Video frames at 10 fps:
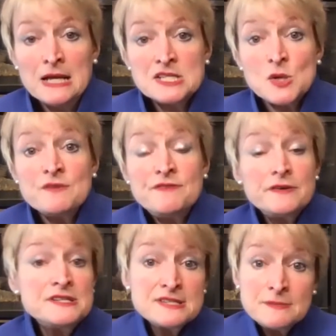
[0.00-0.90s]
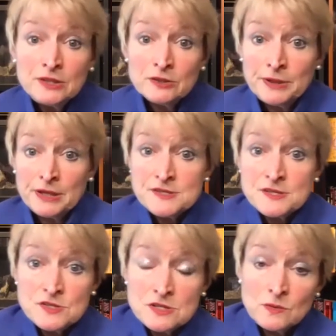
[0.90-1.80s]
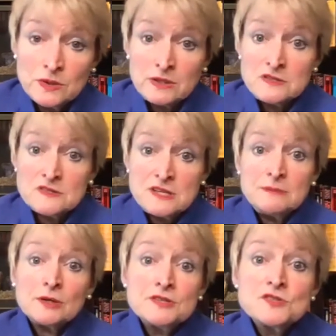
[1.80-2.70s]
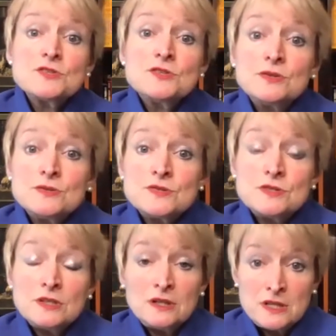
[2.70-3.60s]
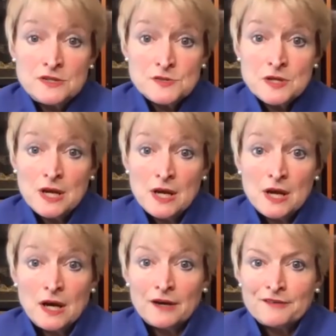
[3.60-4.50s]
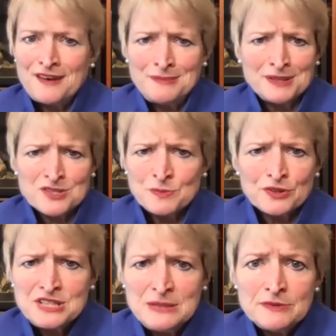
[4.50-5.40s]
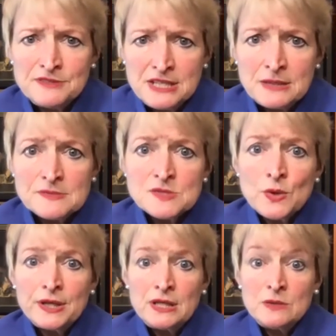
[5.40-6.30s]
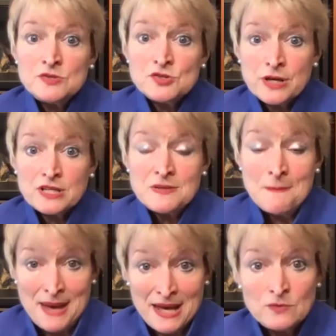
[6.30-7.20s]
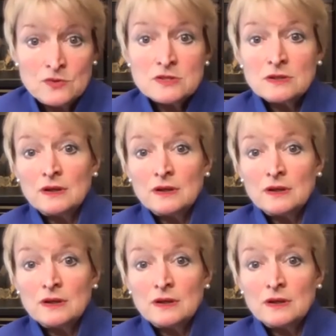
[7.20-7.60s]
So a very similar process to the one that Stan McChrystal used in his fabulous book, Team of Teams, when he was trying to mount